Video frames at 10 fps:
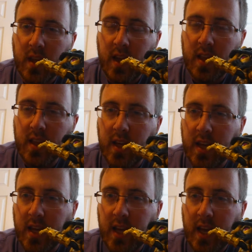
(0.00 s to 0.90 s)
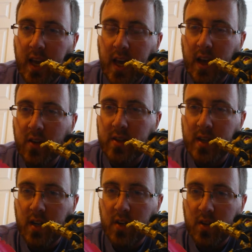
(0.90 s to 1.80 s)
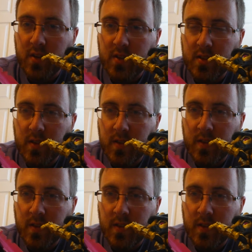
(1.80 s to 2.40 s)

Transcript: I like how she looks.